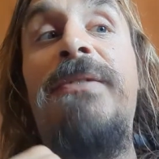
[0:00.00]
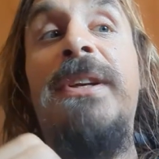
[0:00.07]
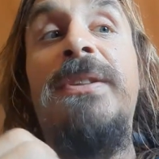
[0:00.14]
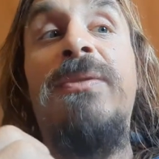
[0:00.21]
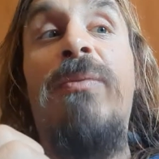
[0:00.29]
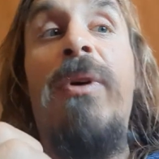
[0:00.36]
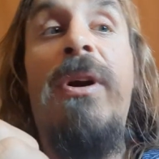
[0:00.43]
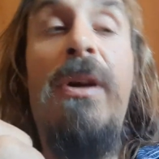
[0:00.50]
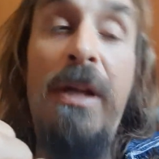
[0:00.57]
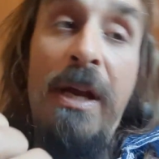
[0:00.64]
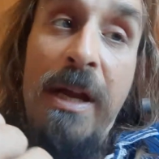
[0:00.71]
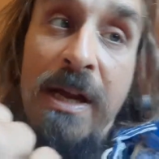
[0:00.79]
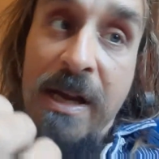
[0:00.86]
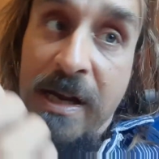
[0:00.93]
this world
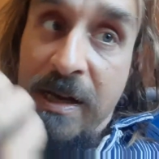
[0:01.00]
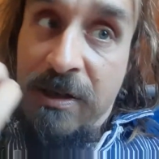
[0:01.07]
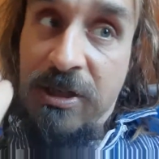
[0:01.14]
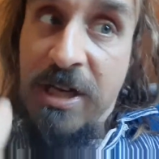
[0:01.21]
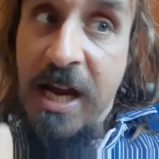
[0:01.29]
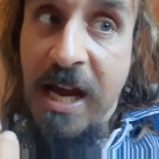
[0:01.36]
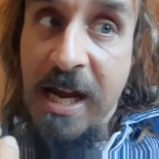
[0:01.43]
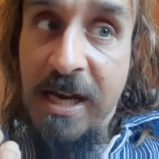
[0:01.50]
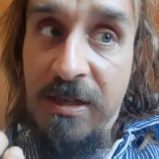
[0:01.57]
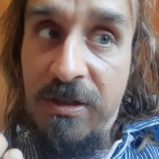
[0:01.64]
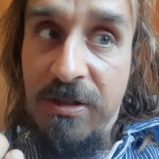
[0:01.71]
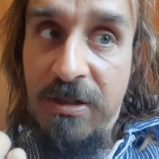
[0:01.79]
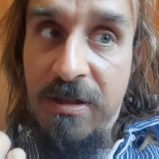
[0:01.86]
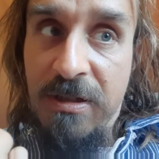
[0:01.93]

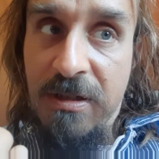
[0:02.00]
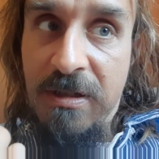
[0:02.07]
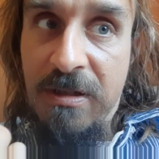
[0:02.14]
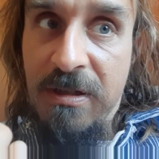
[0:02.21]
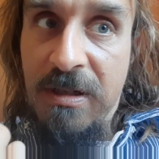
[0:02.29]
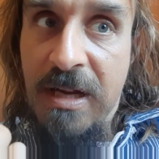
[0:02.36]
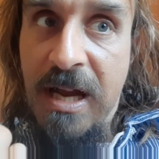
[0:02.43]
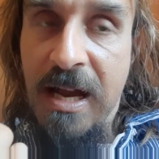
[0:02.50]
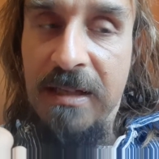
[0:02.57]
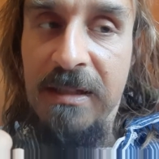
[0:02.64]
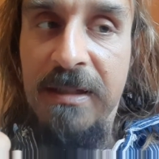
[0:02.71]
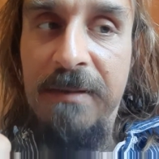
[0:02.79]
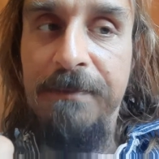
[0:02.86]
changed and